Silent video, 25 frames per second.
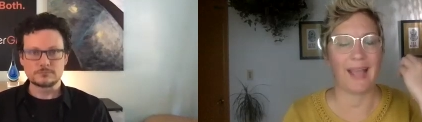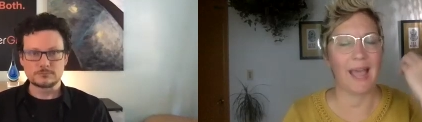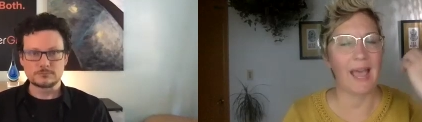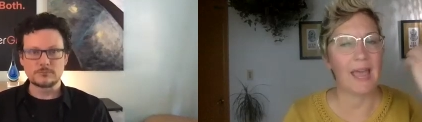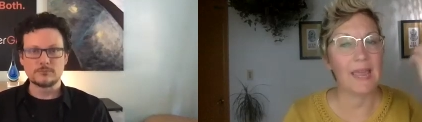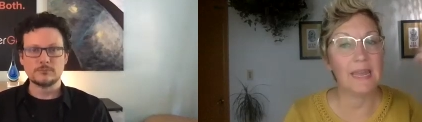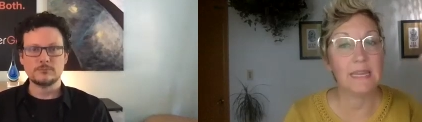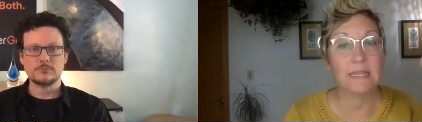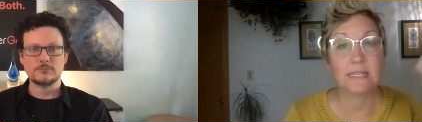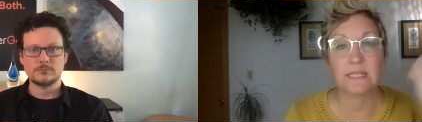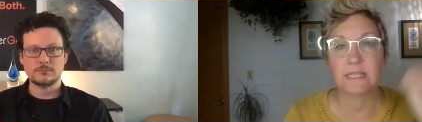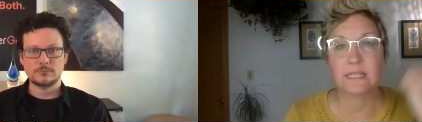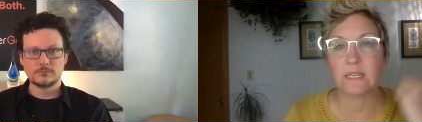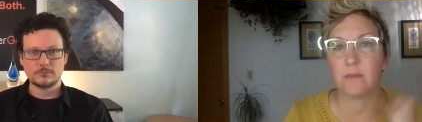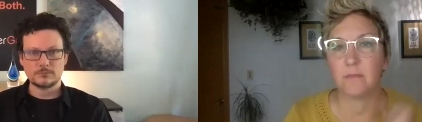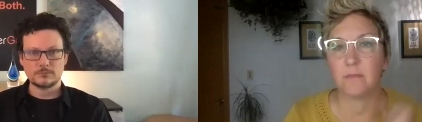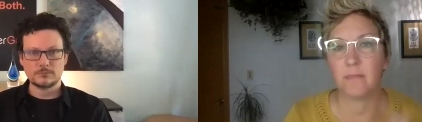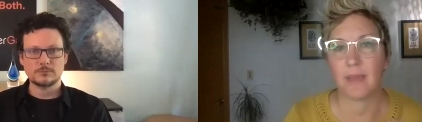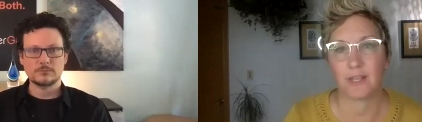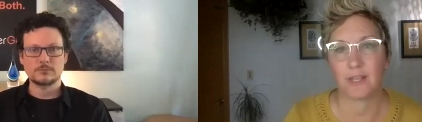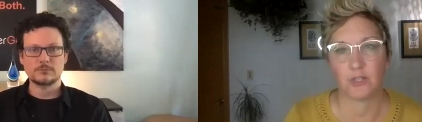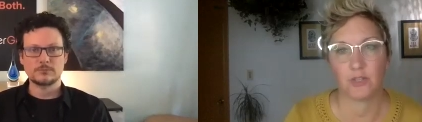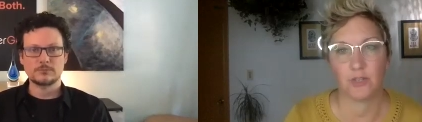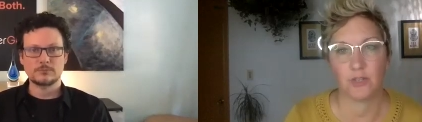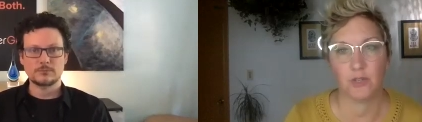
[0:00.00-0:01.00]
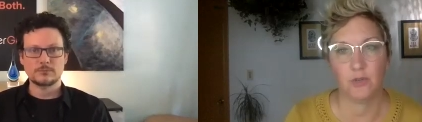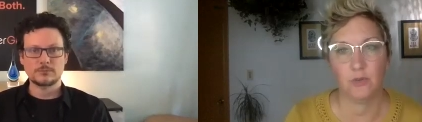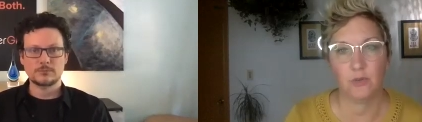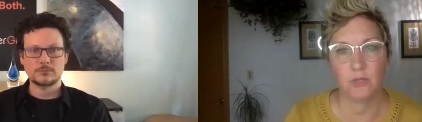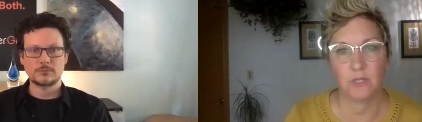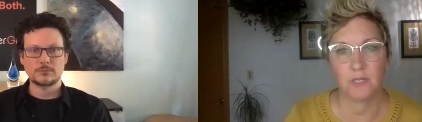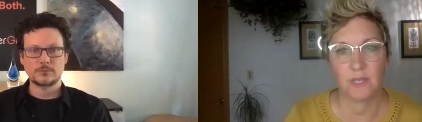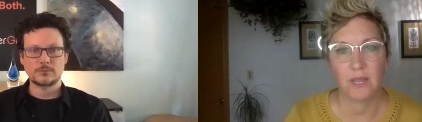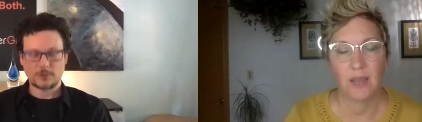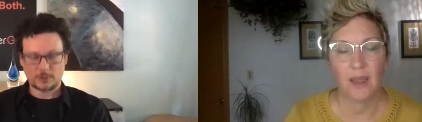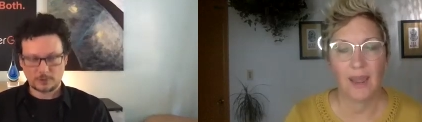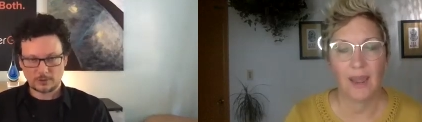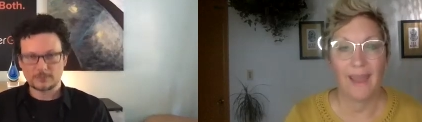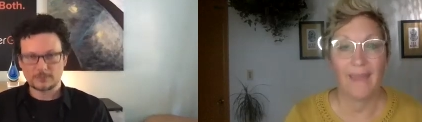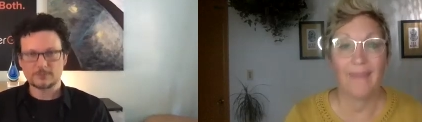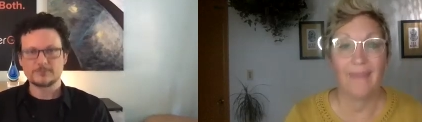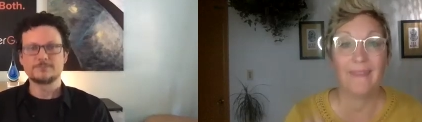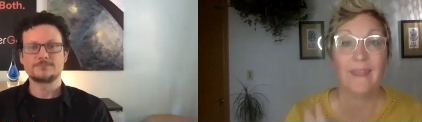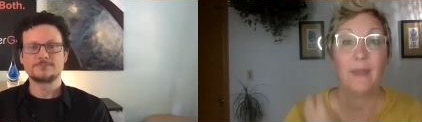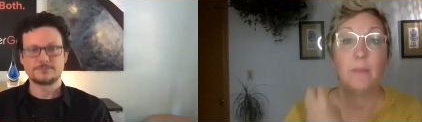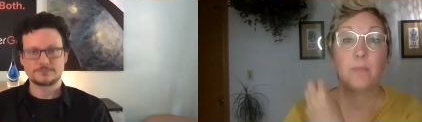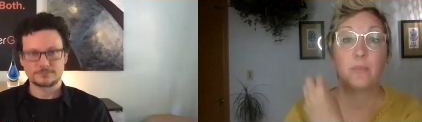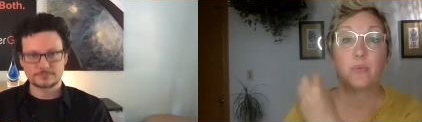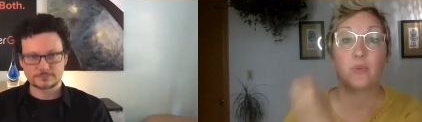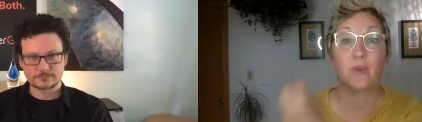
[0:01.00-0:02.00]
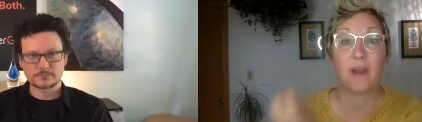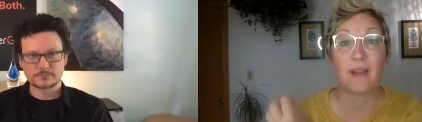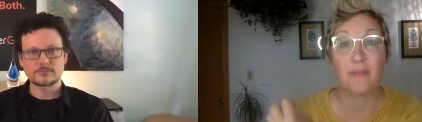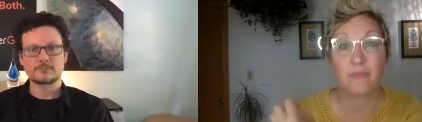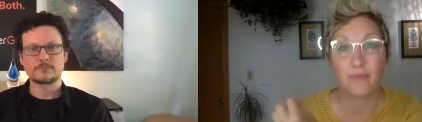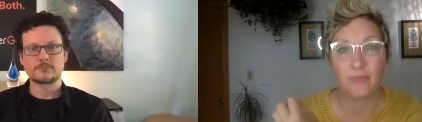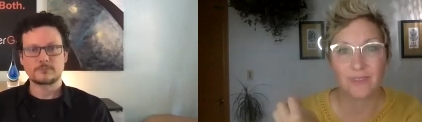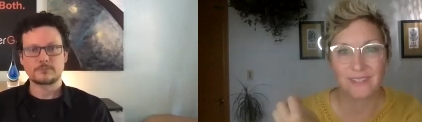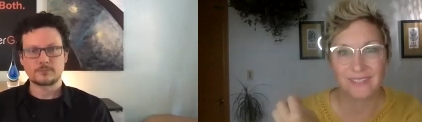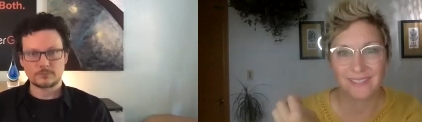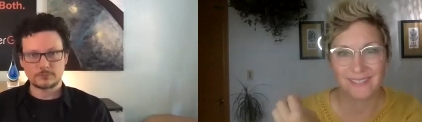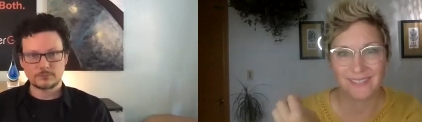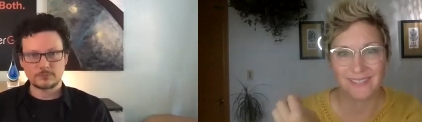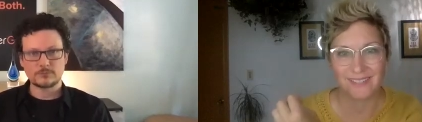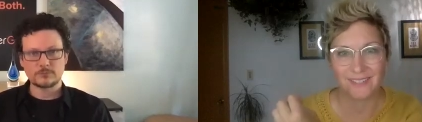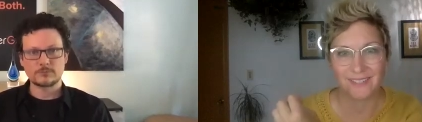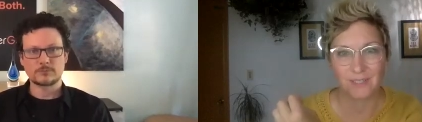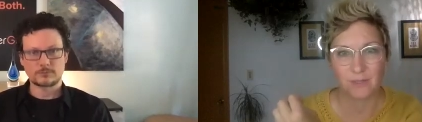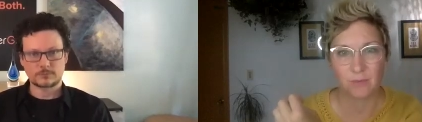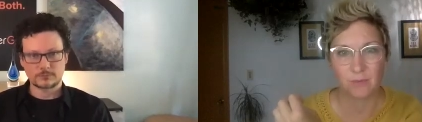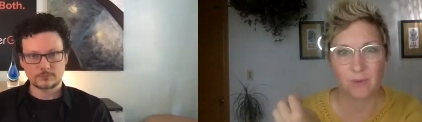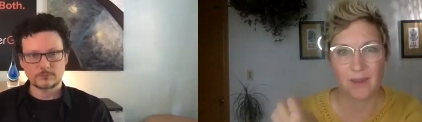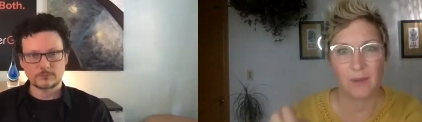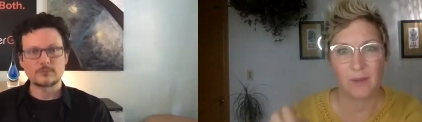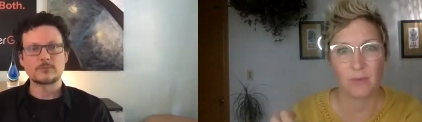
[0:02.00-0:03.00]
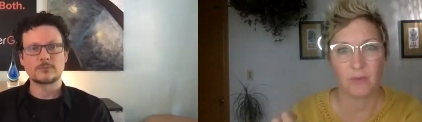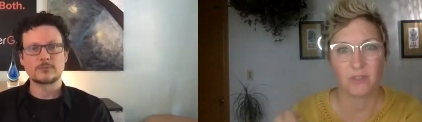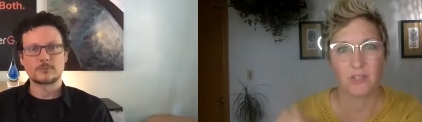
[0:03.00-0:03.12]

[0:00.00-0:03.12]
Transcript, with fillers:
Speaker 1: highest and best use, and then preferences, right?